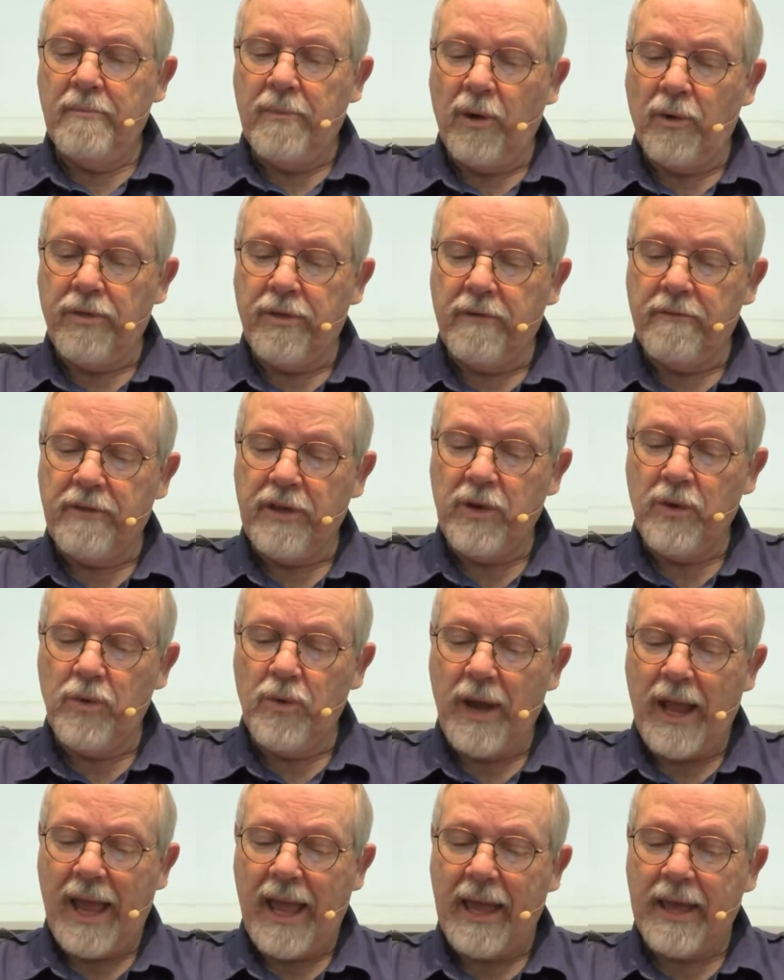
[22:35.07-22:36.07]
both of
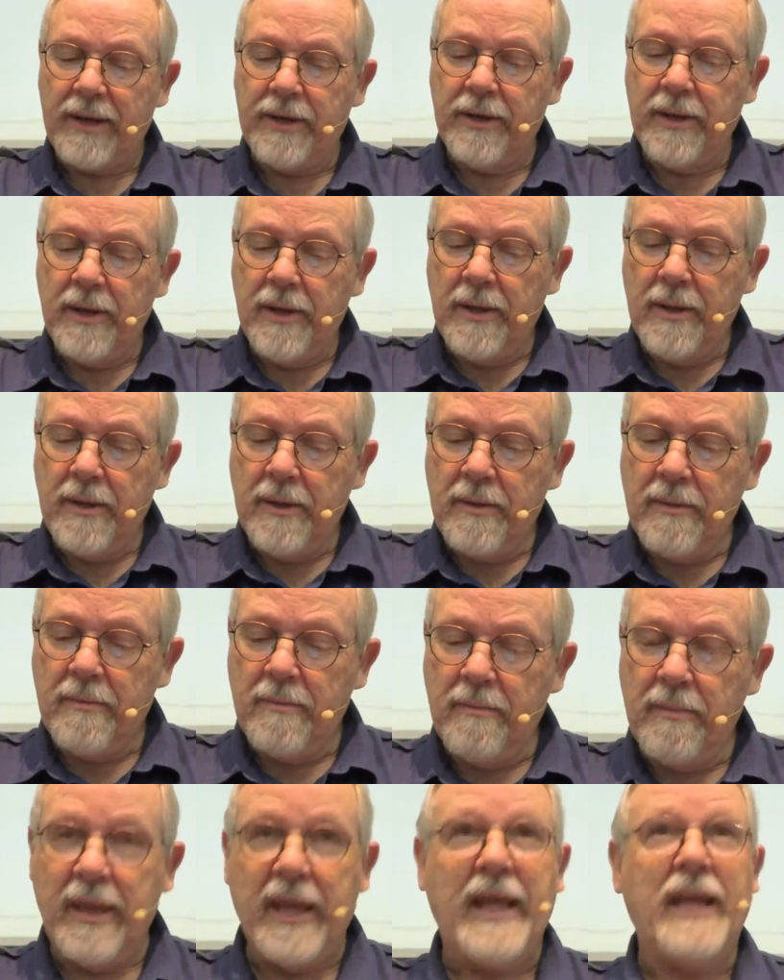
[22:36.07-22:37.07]
you and
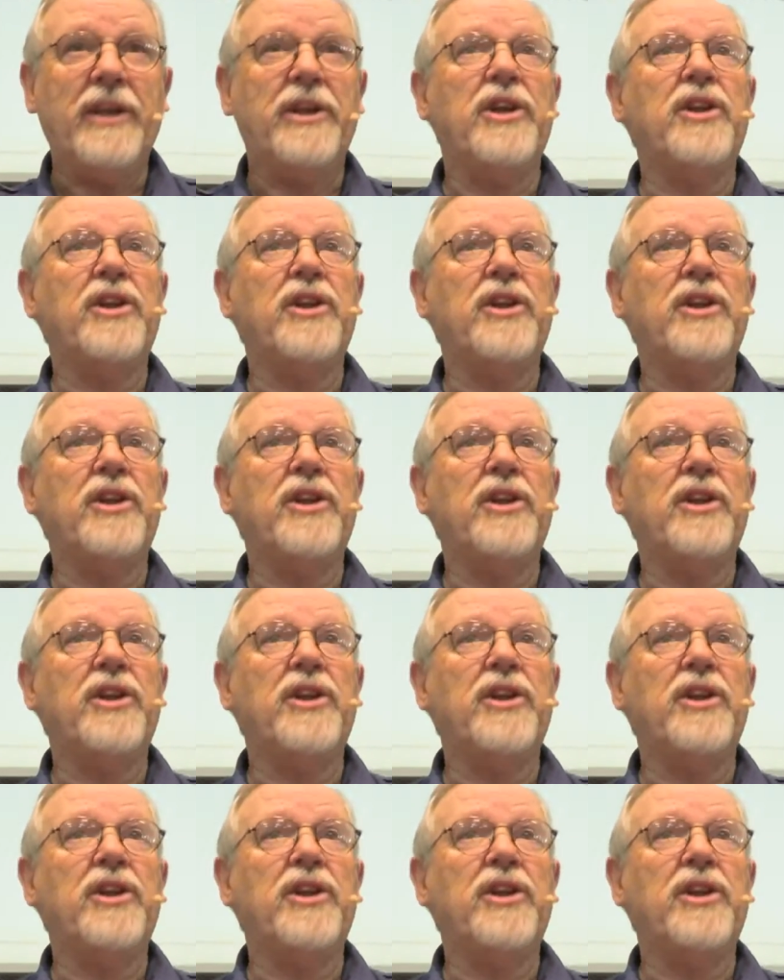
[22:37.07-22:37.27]
me.